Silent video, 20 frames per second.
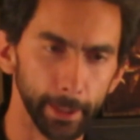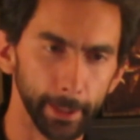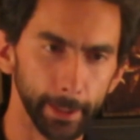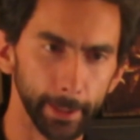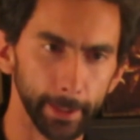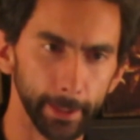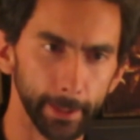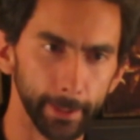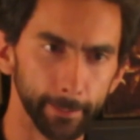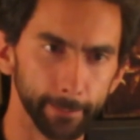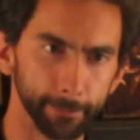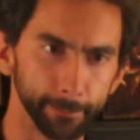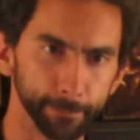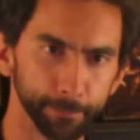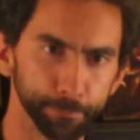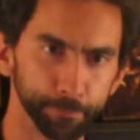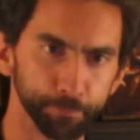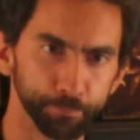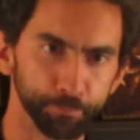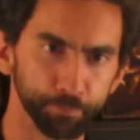
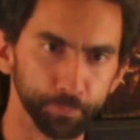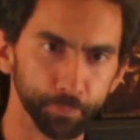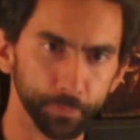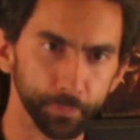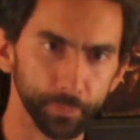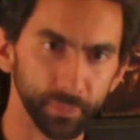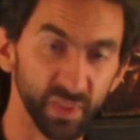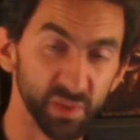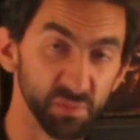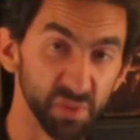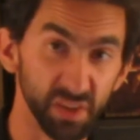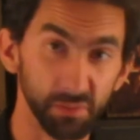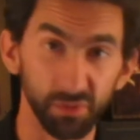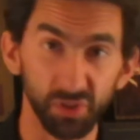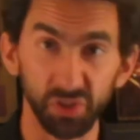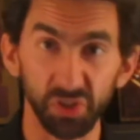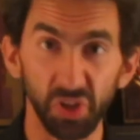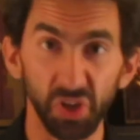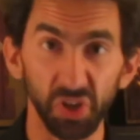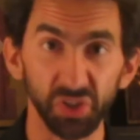the
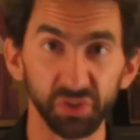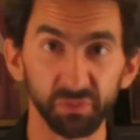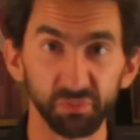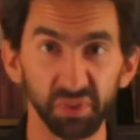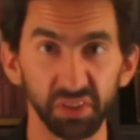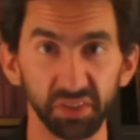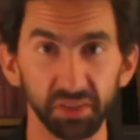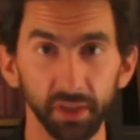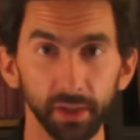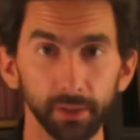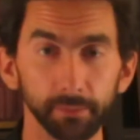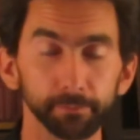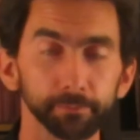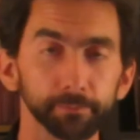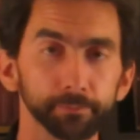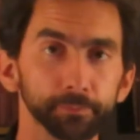babies lost big time.